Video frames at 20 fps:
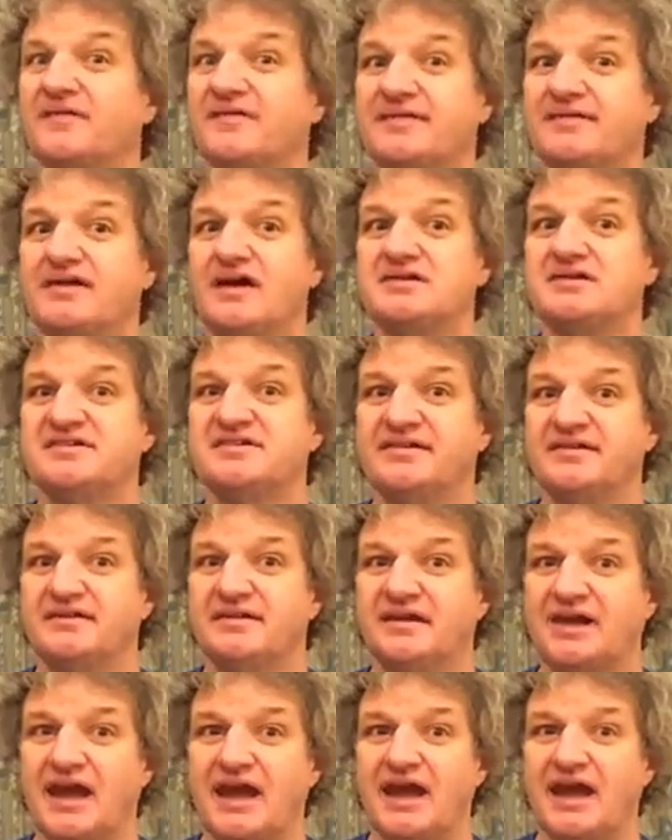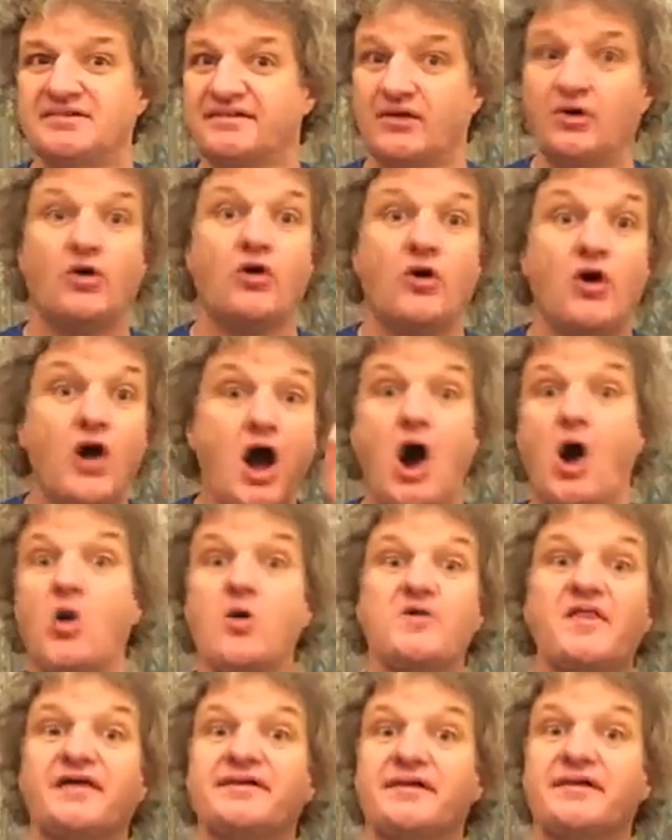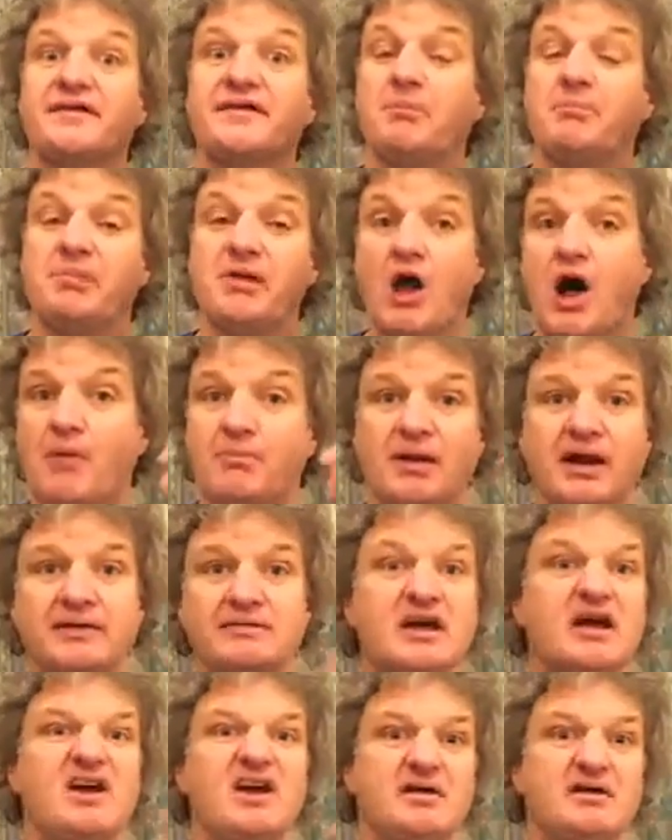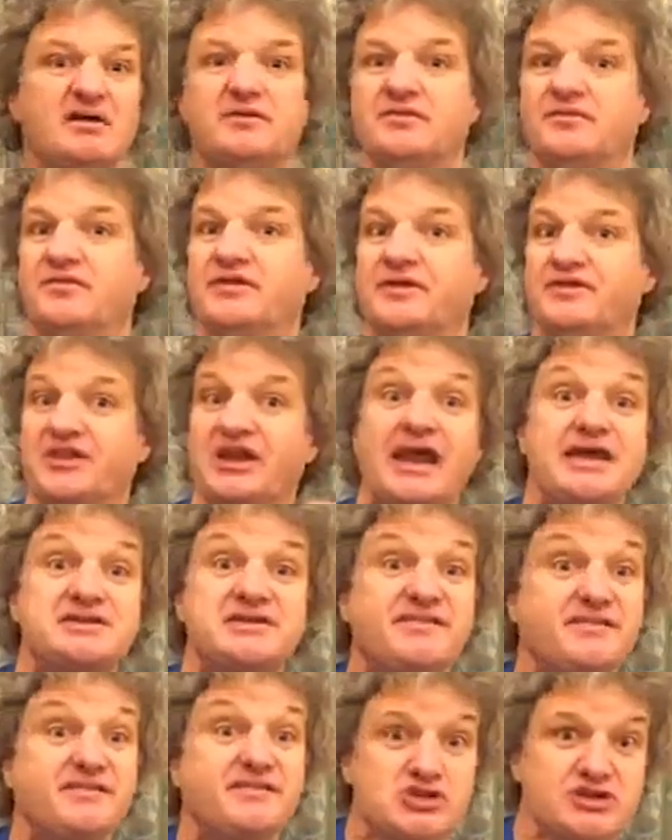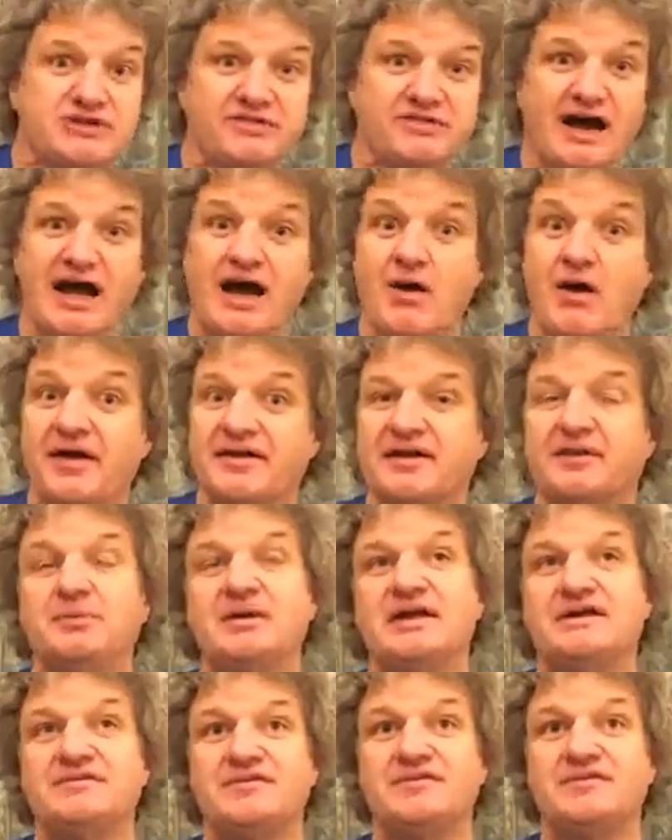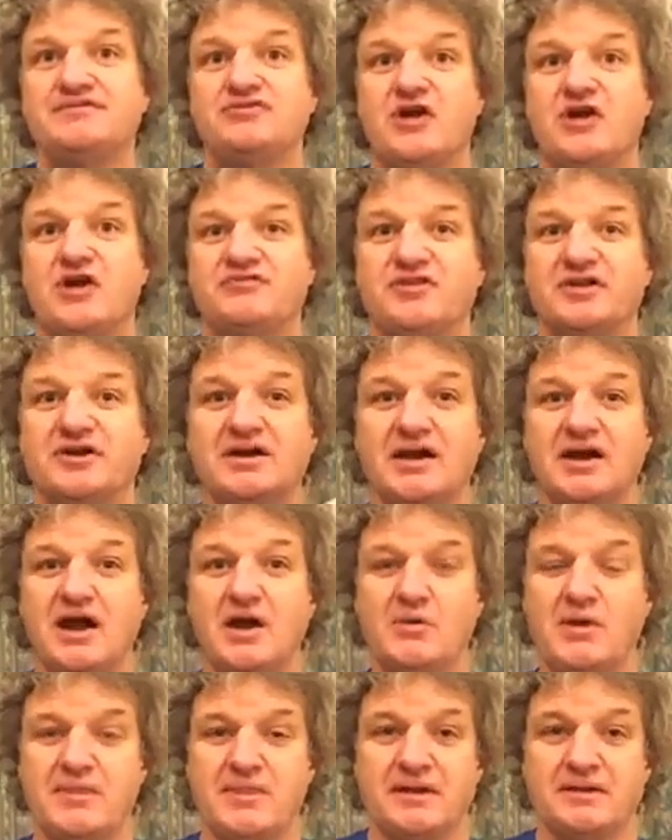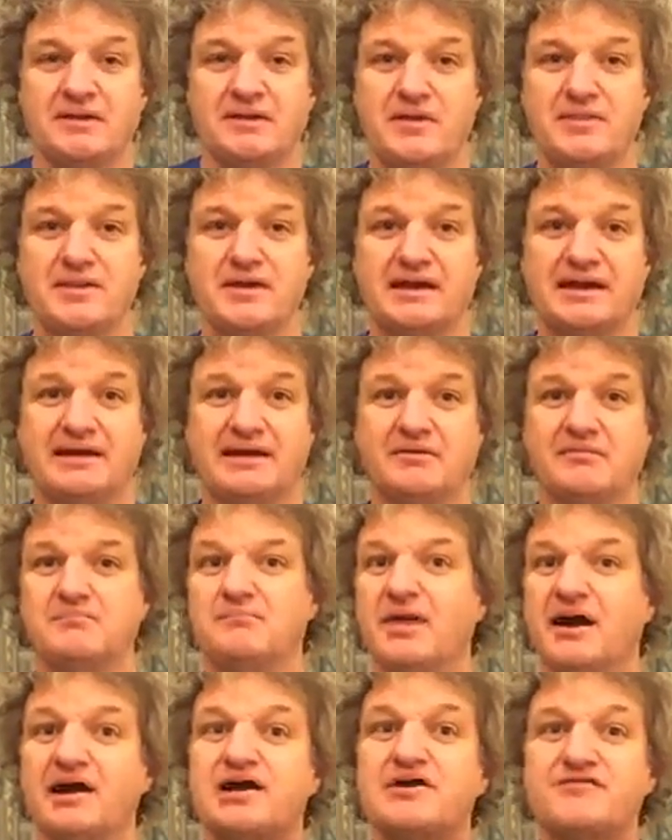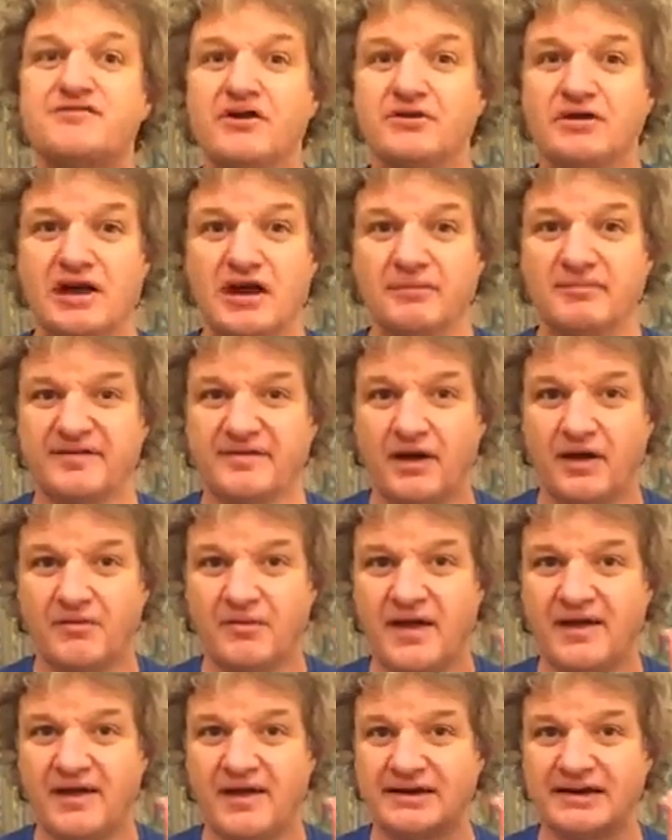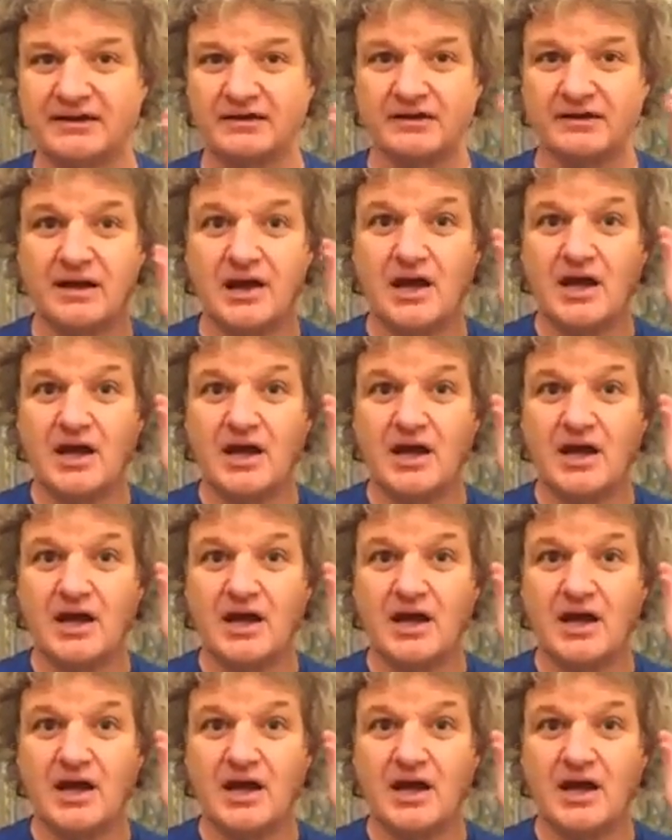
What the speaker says: status indicators or, oh, there's a little blob like the latest version of iOS, I believe. If you have when the microphone comes on, there's a little